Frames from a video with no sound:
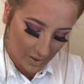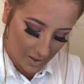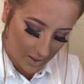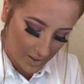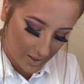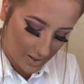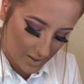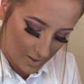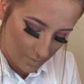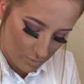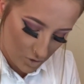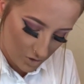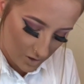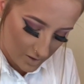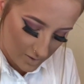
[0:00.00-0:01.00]
And then I'm
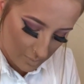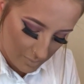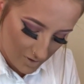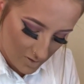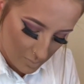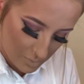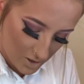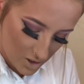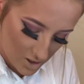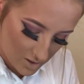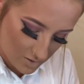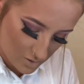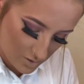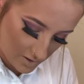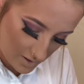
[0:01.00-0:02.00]
just going to dip my sponge
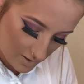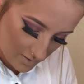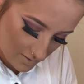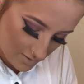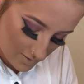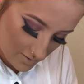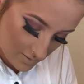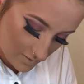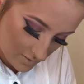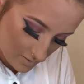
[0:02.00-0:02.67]
into this.